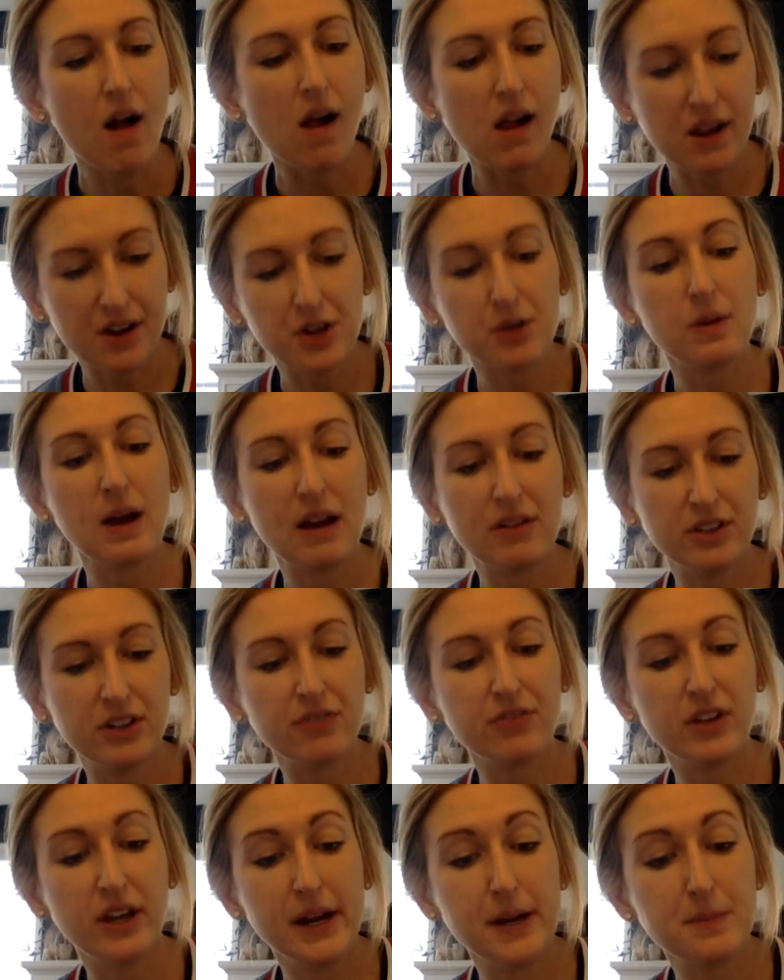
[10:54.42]
and around the
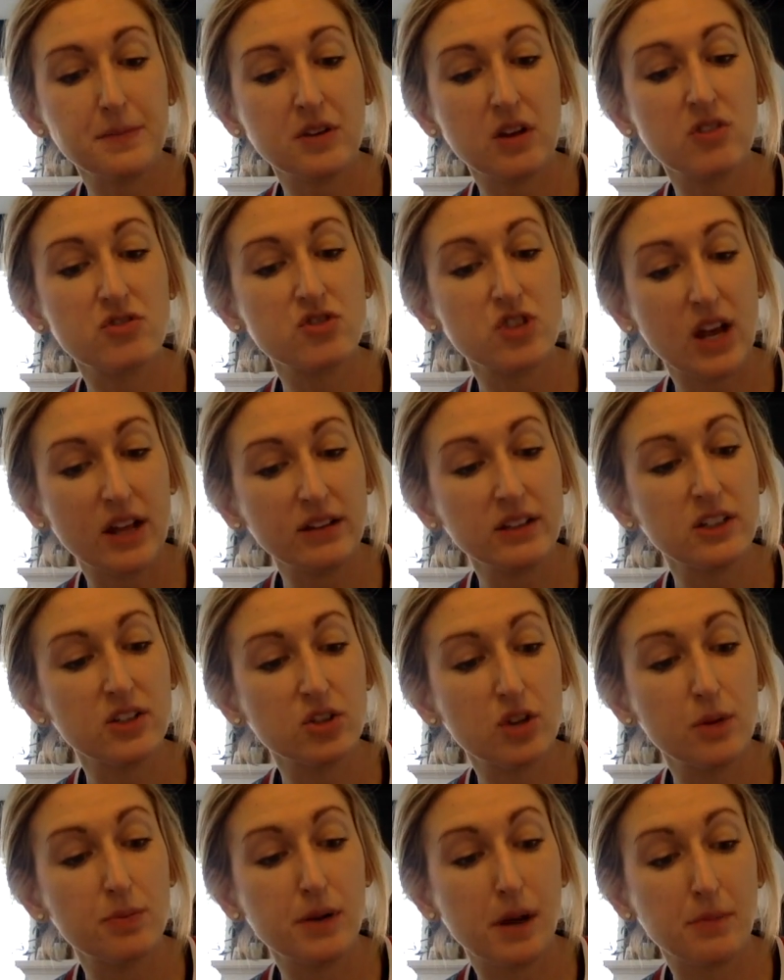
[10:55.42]
flames and gently
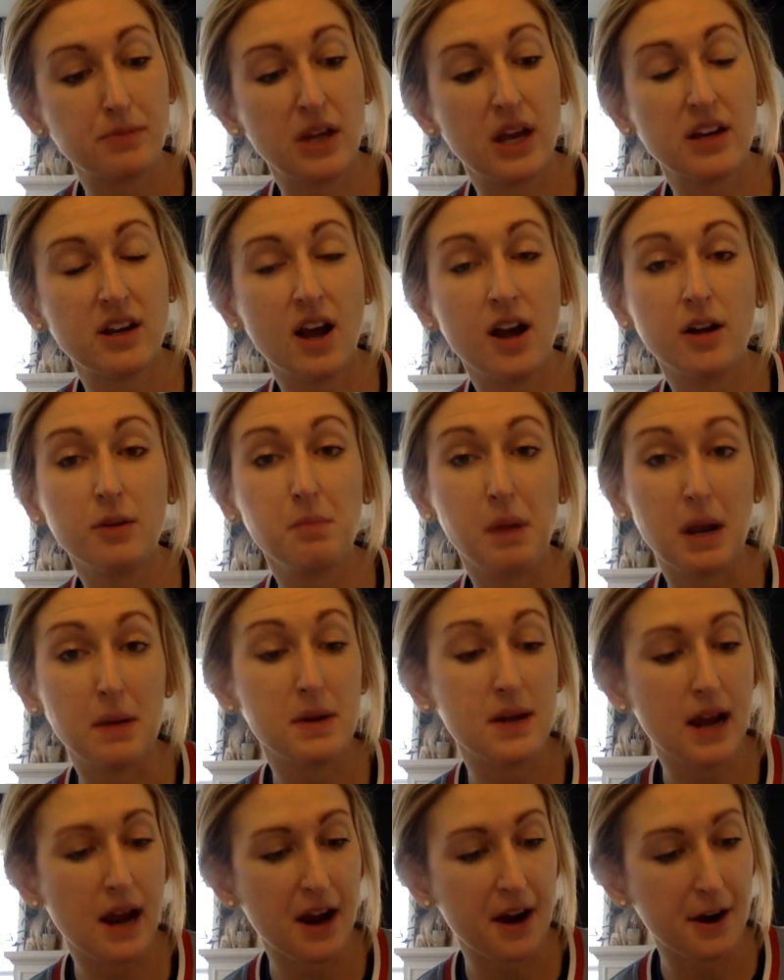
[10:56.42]
scooped up that young
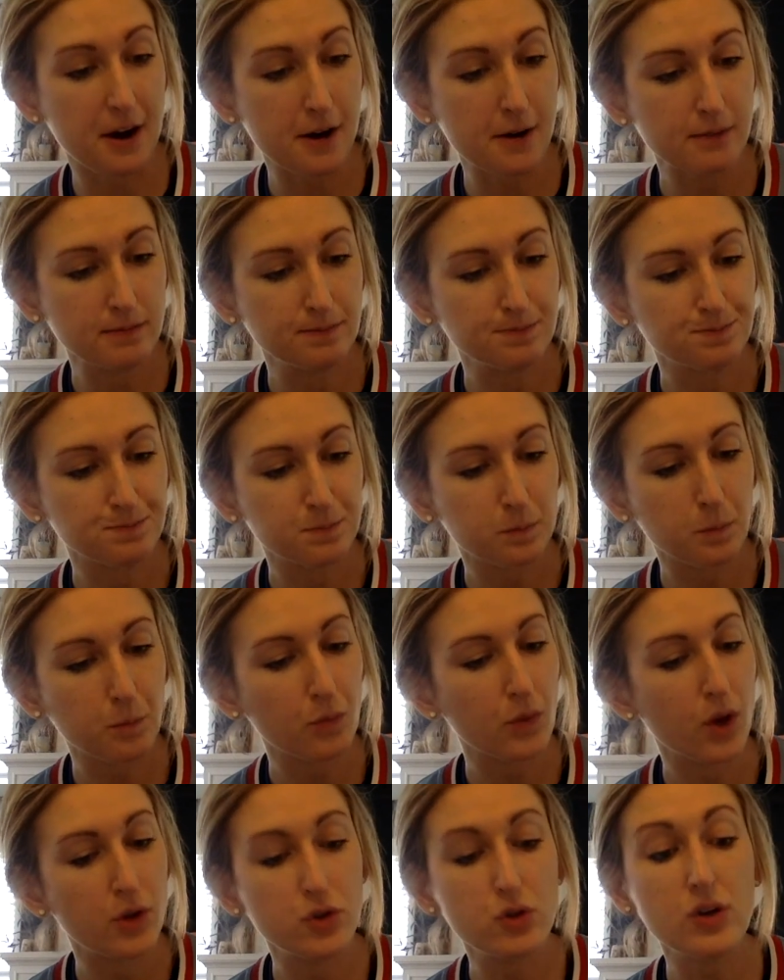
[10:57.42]
baby hare.
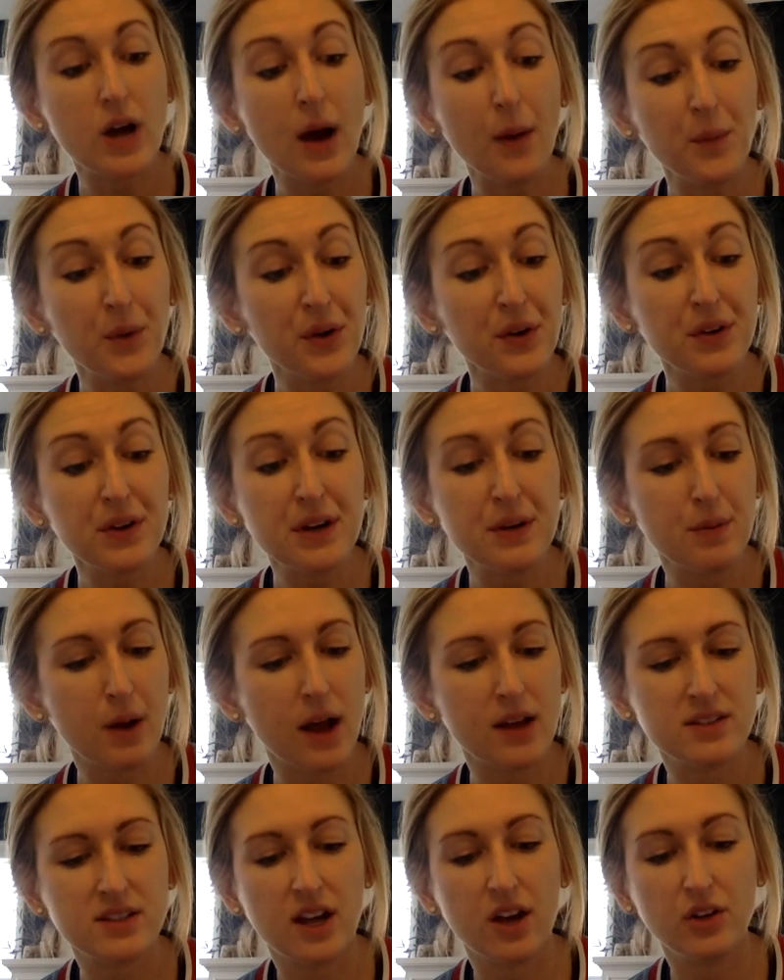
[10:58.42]
"Do not worry,"
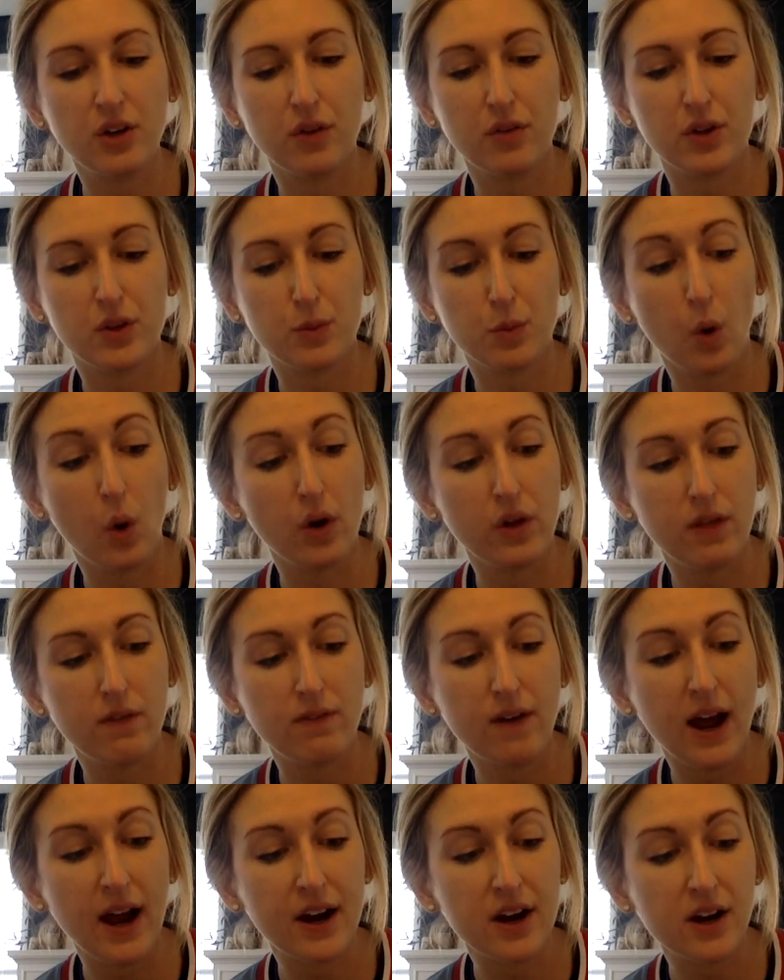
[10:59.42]
Roz yelled over the roar of the
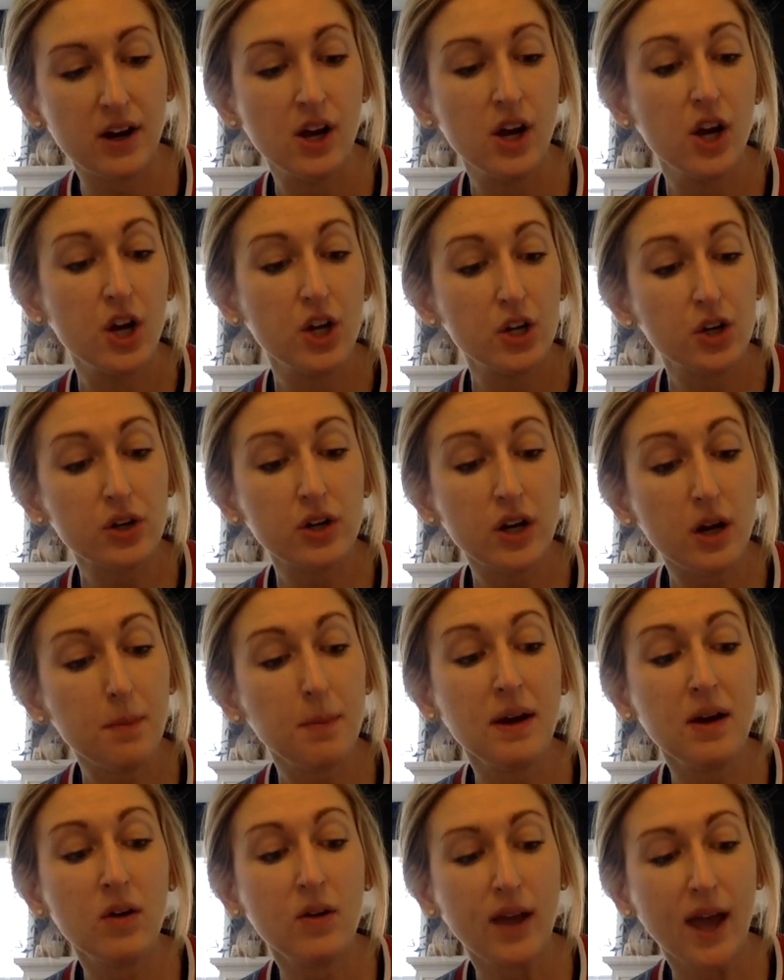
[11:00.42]
fire. "You're going to
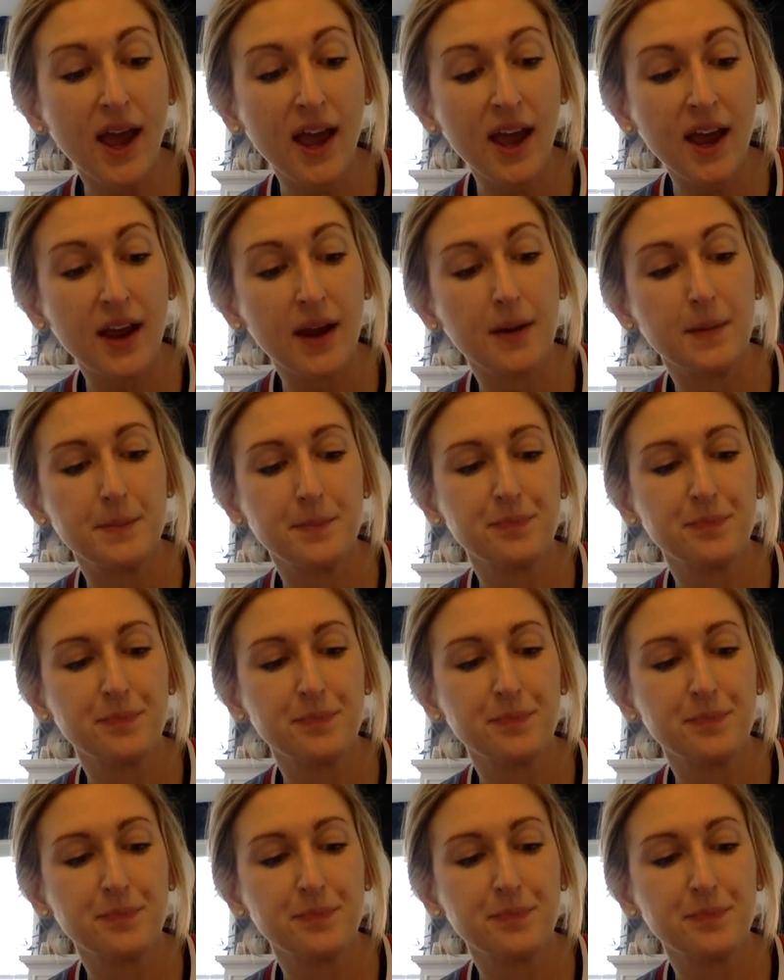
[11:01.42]
be okay."